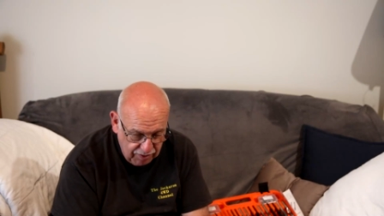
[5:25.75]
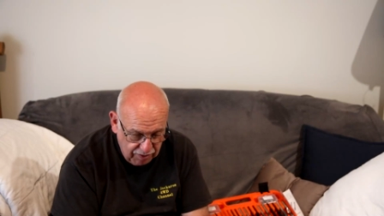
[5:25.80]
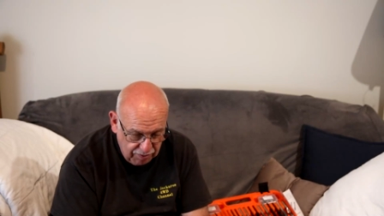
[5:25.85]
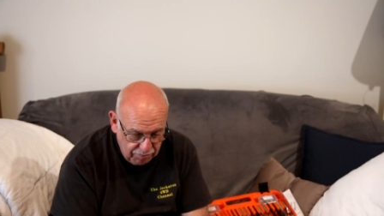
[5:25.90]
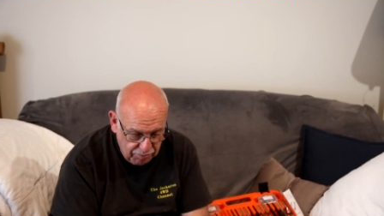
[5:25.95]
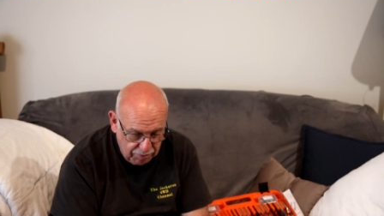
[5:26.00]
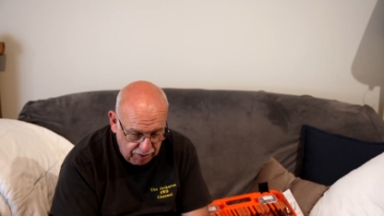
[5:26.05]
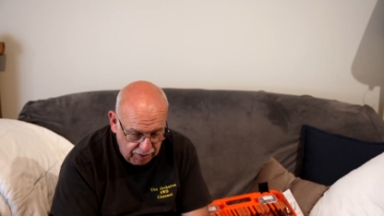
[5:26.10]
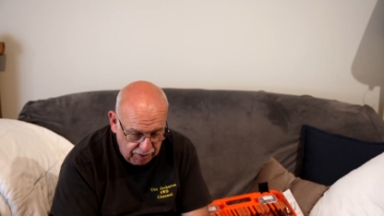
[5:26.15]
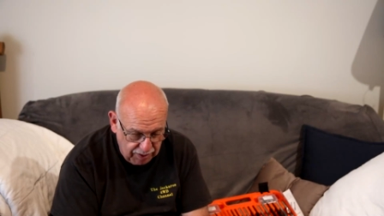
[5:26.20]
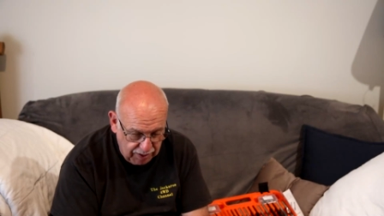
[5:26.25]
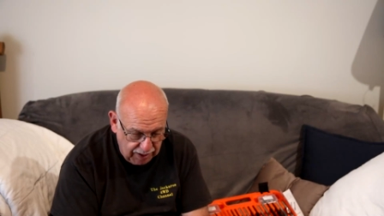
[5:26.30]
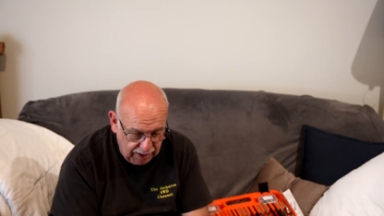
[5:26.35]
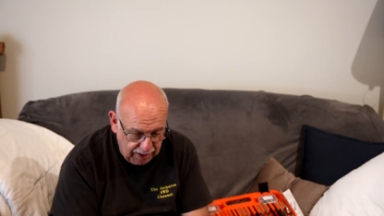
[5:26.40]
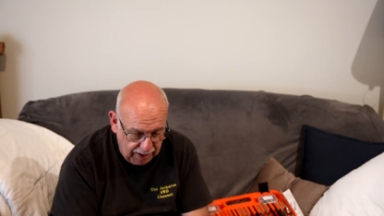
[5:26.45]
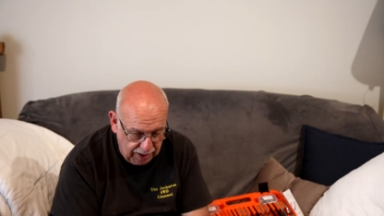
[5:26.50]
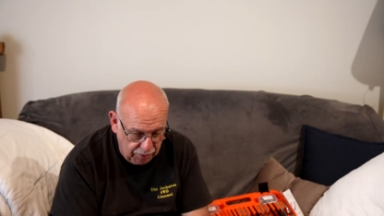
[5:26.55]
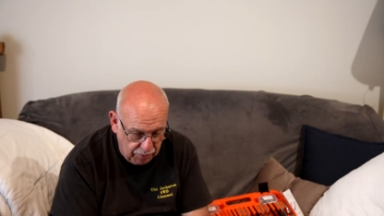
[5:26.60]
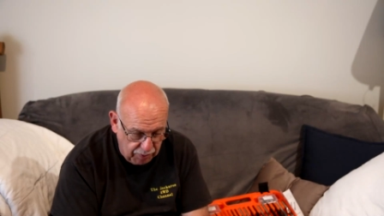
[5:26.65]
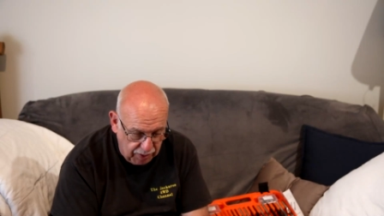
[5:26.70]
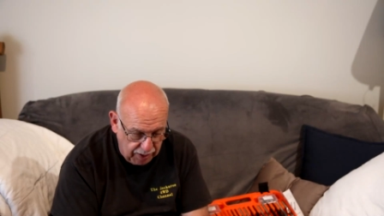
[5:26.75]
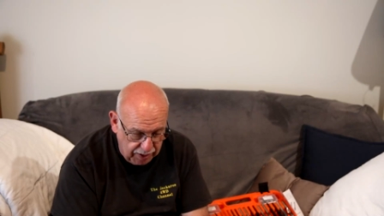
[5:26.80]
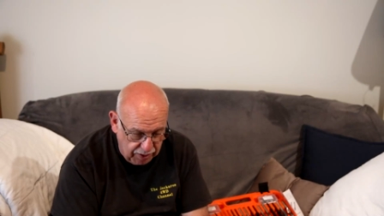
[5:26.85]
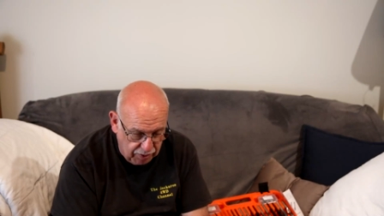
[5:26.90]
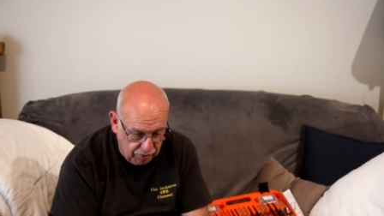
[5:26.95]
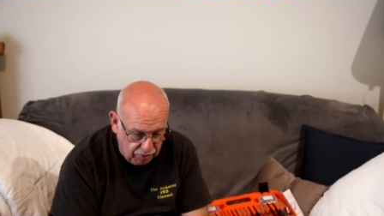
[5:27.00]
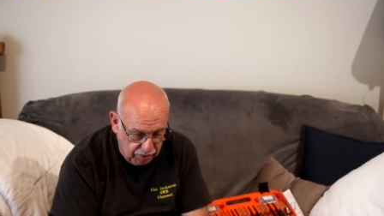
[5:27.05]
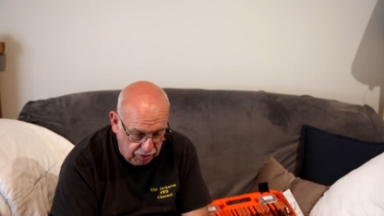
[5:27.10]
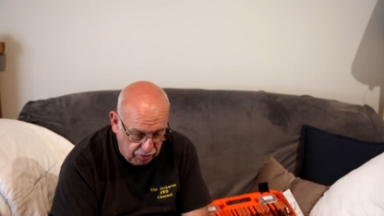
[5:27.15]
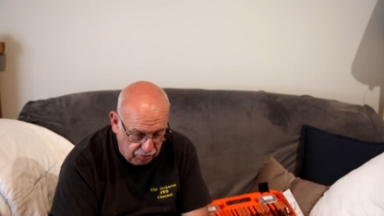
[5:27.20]
But anyway,
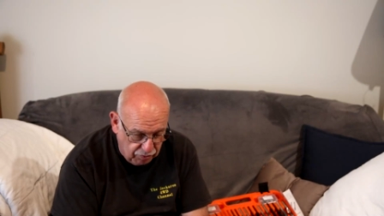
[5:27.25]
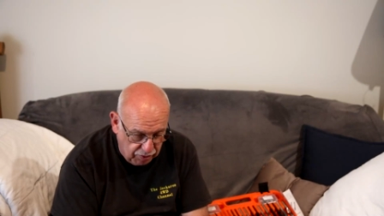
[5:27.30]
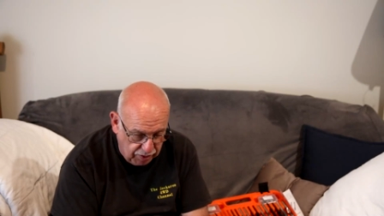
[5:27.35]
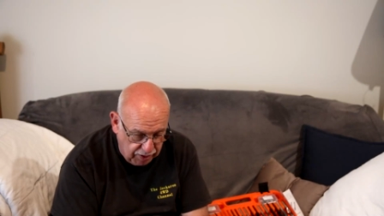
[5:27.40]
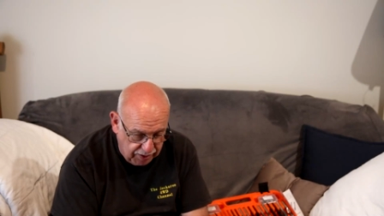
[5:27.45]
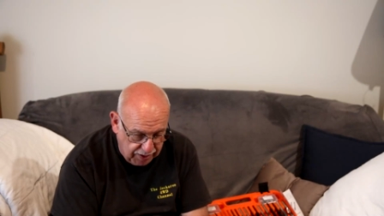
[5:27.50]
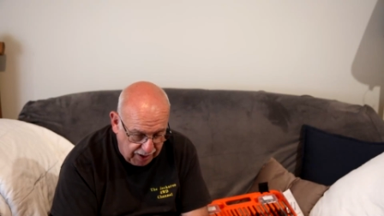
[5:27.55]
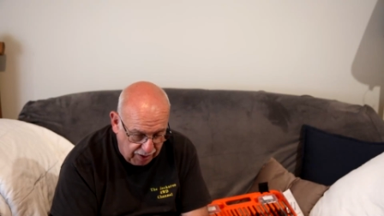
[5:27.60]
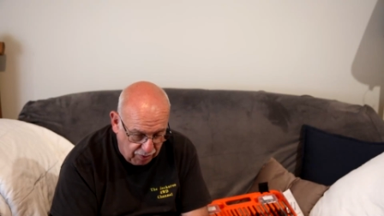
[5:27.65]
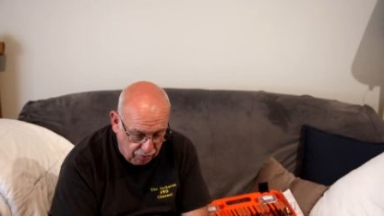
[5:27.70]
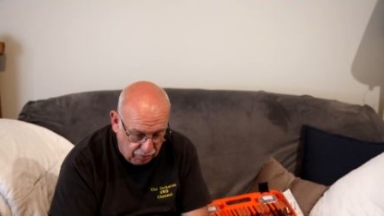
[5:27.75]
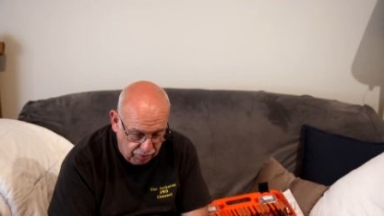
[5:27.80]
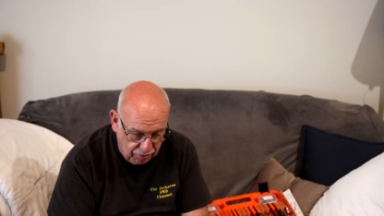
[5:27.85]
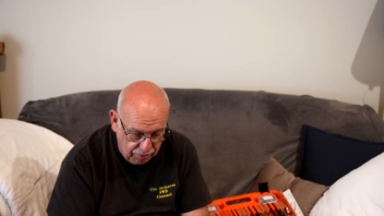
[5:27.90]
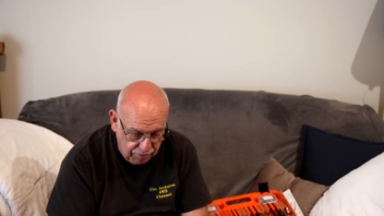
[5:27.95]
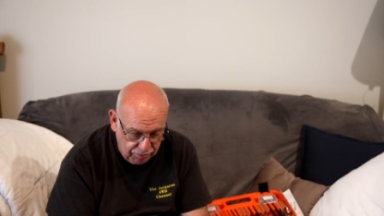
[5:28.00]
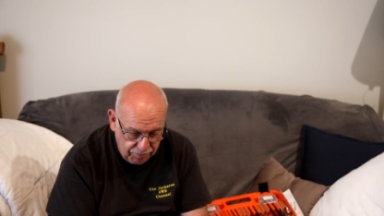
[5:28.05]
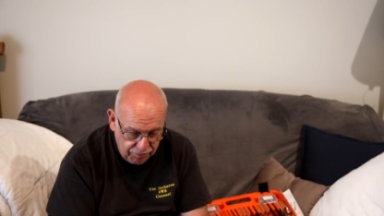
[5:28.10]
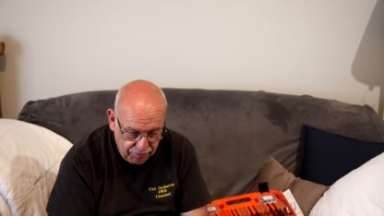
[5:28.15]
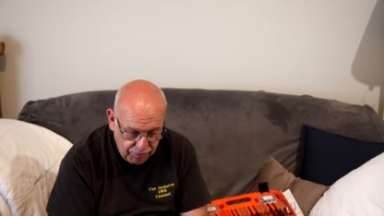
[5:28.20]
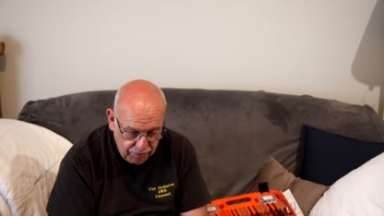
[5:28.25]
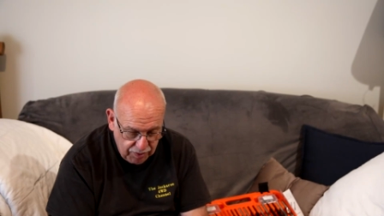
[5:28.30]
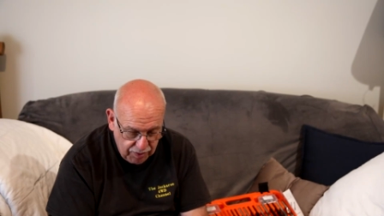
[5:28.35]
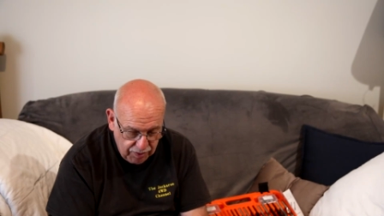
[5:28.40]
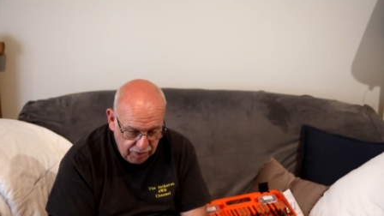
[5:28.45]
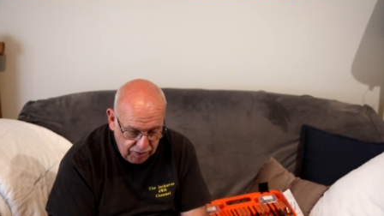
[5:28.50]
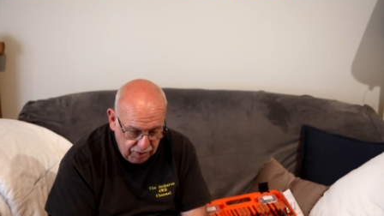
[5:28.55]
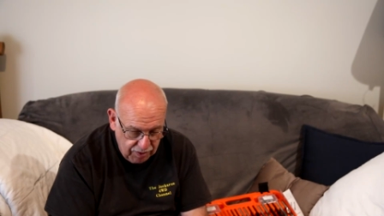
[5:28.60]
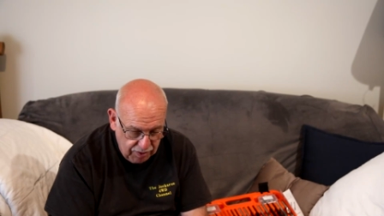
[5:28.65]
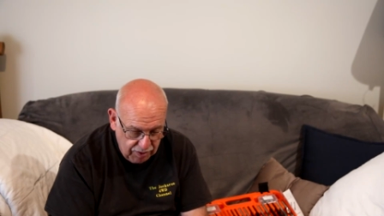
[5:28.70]
you run it down
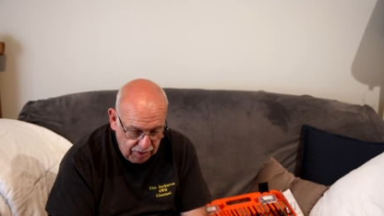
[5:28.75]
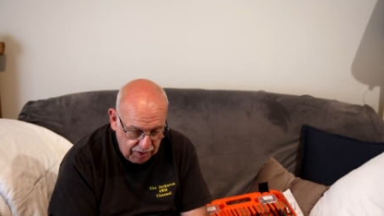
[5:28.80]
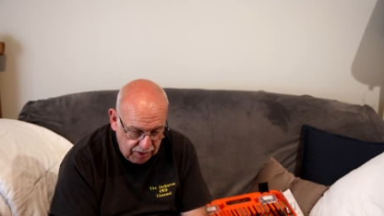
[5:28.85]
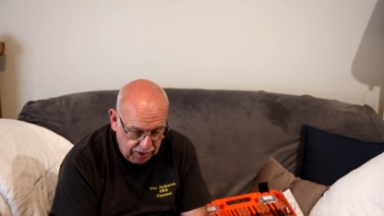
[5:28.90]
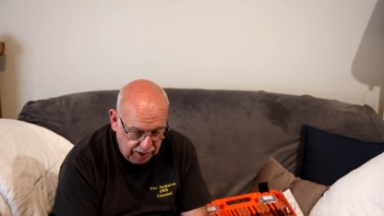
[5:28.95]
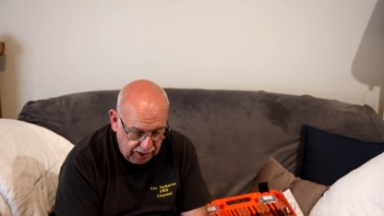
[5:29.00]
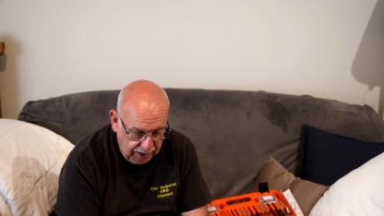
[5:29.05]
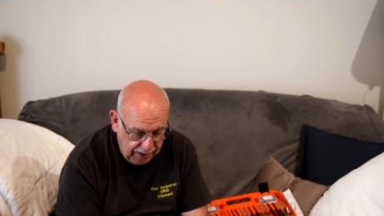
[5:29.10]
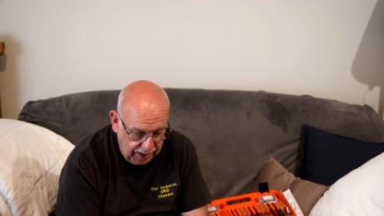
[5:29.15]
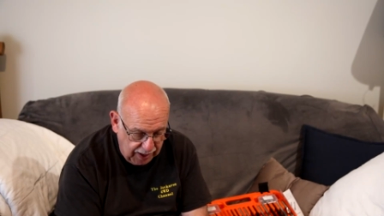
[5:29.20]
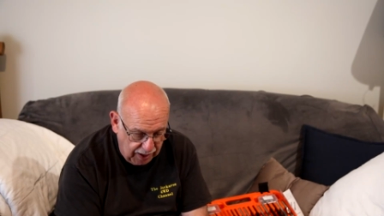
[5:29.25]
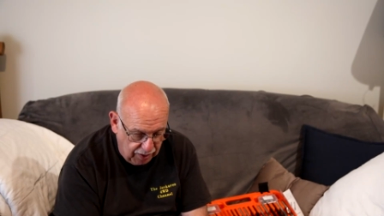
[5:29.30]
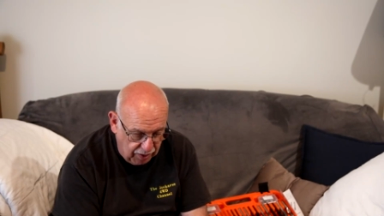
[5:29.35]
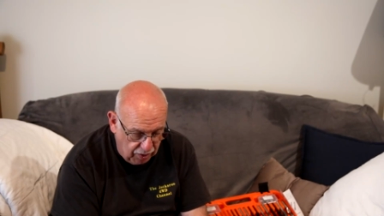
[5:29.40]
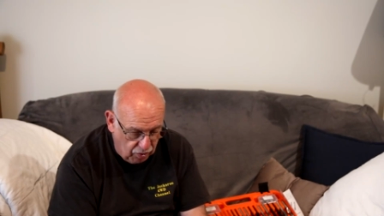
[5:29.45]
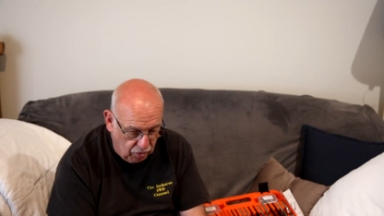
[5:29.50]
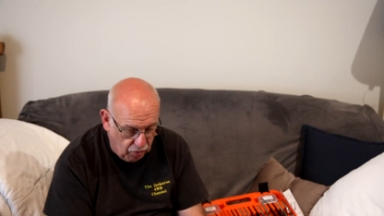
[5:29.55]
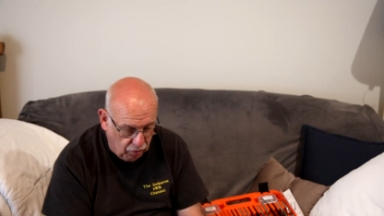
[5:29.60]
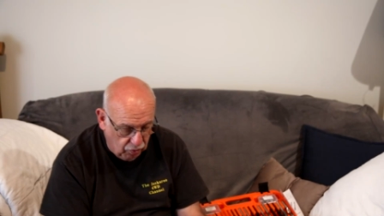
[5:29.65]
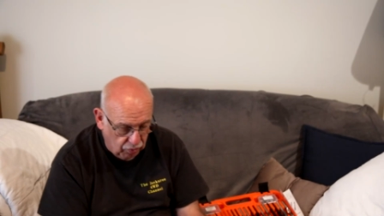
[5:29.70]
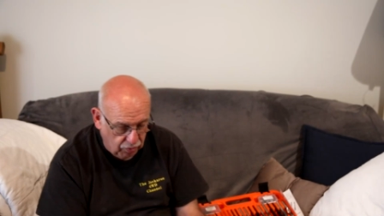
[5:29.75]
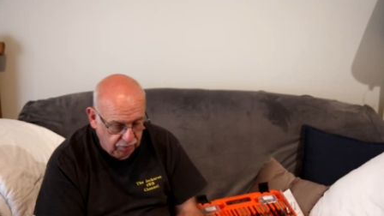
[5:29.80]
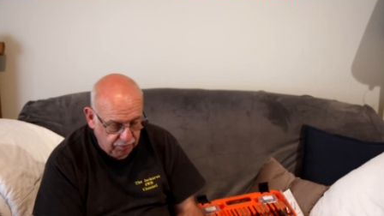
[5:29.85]
and clean out the hole.